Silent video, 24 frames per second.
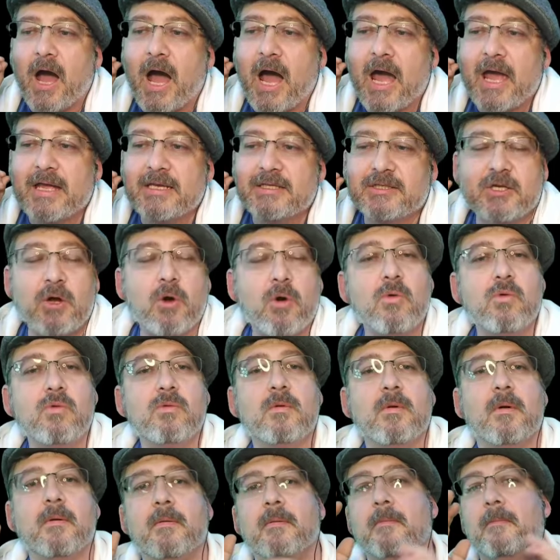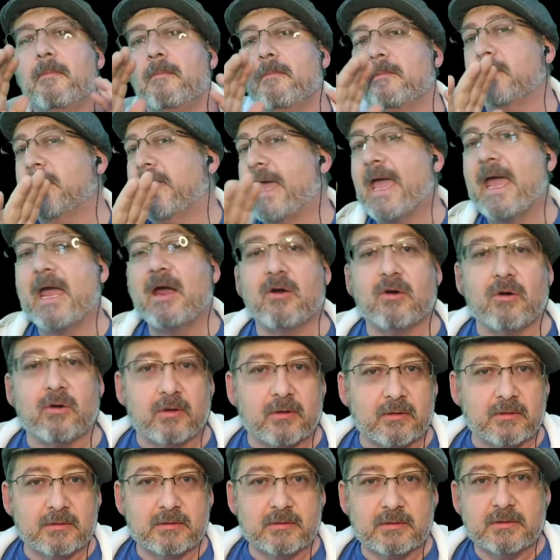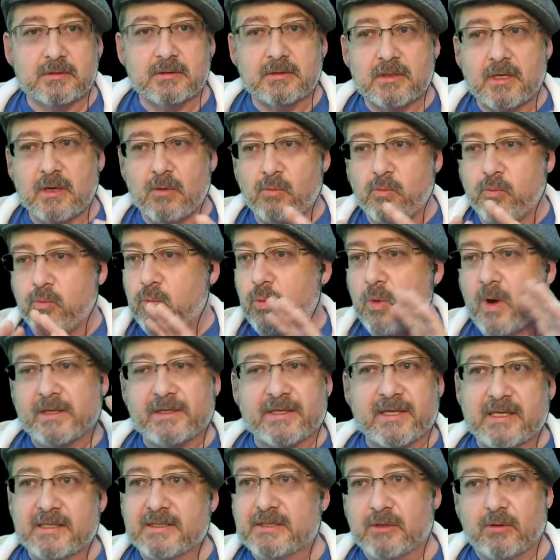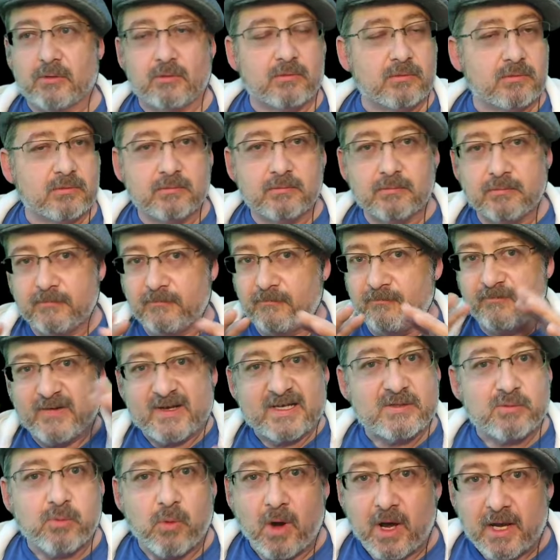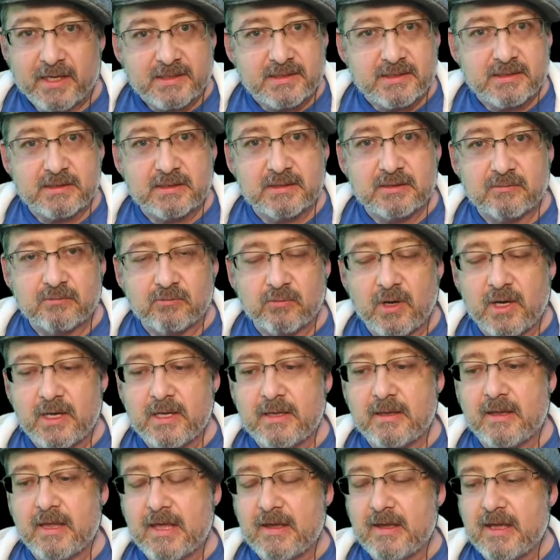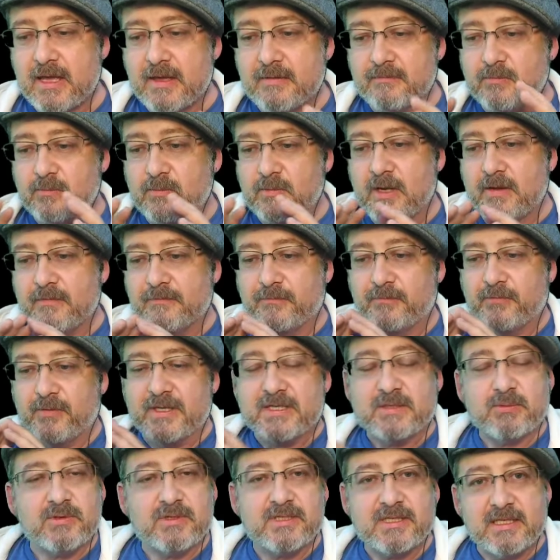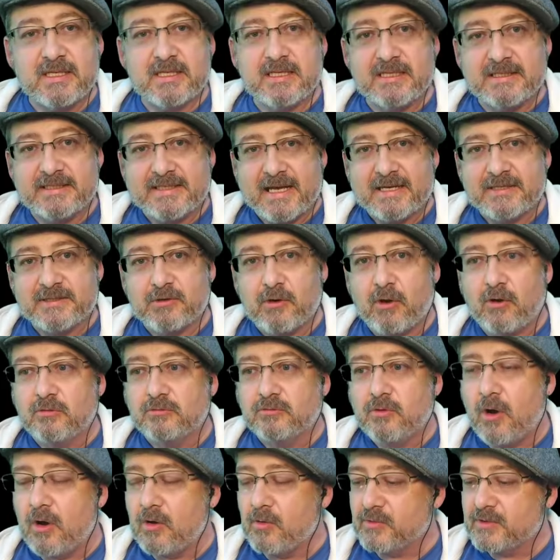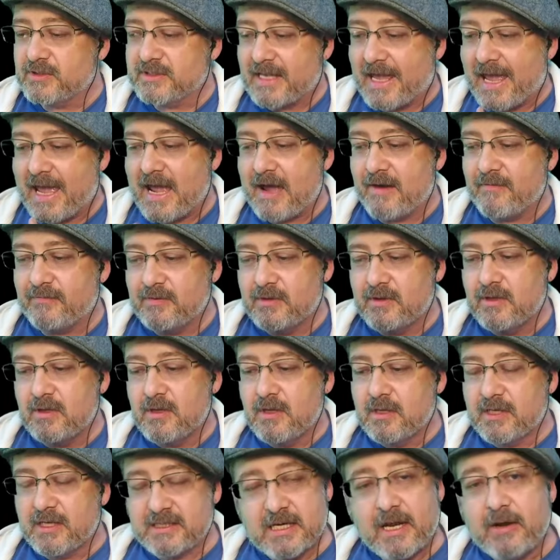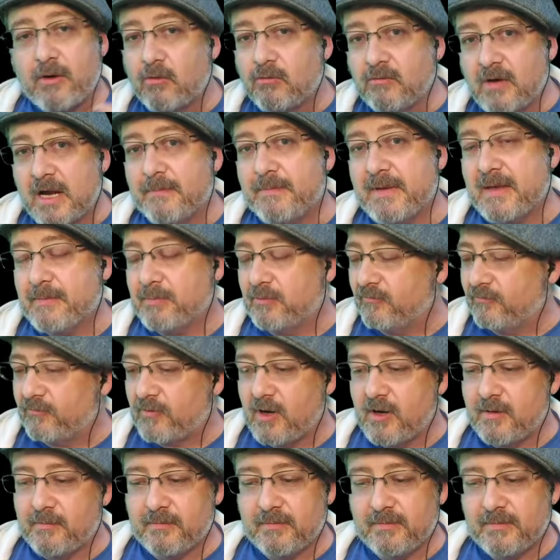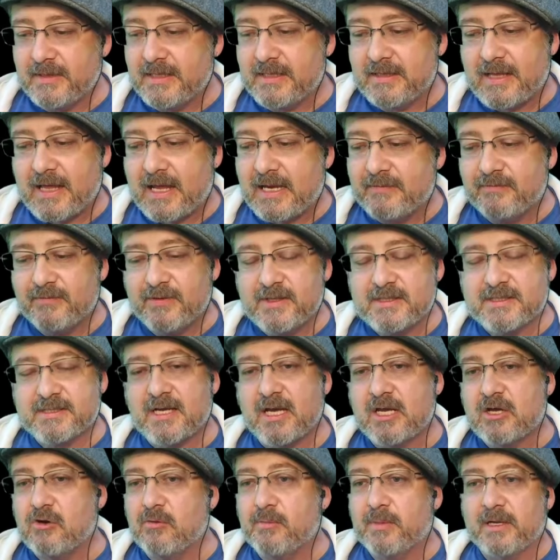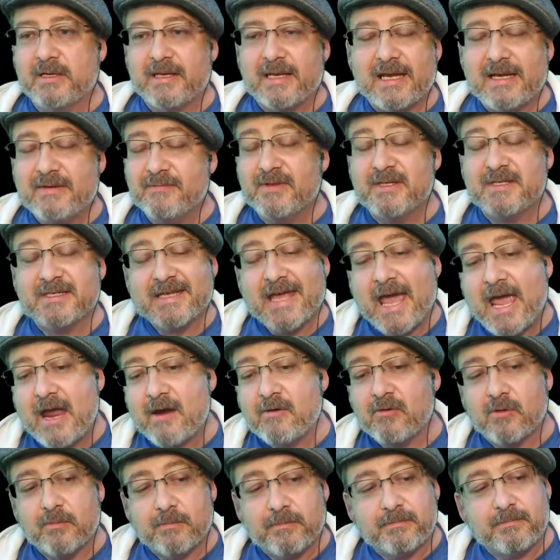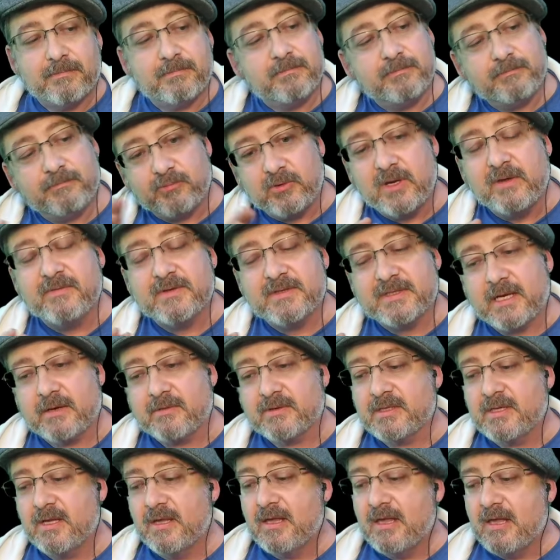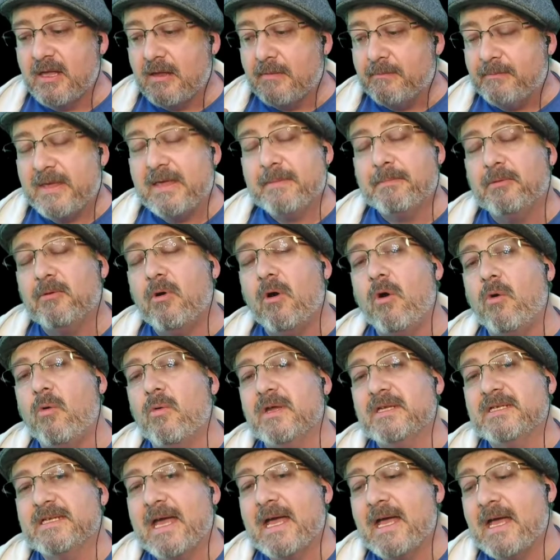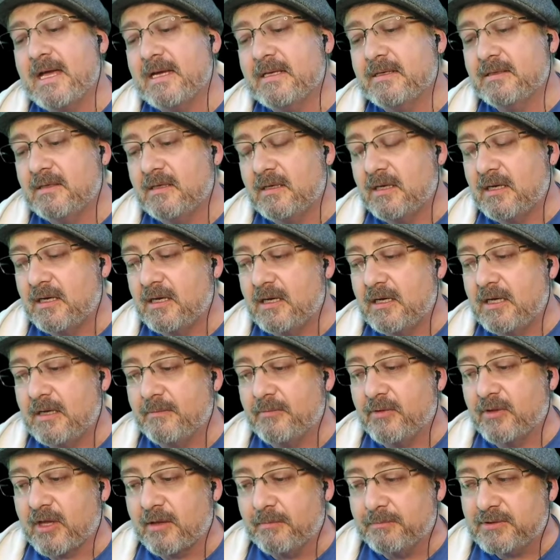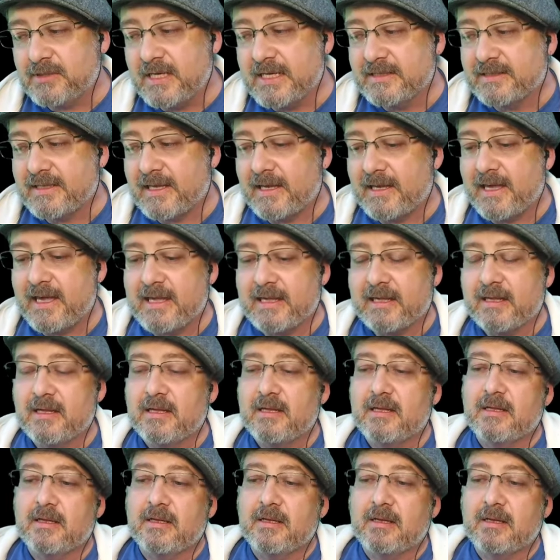I don't care what they do fix-wise, right? If this was the intent all along, was to have, because I know a lot of people from not even this cycle, but not even this era, previous eras, people always had the complaint that, hey,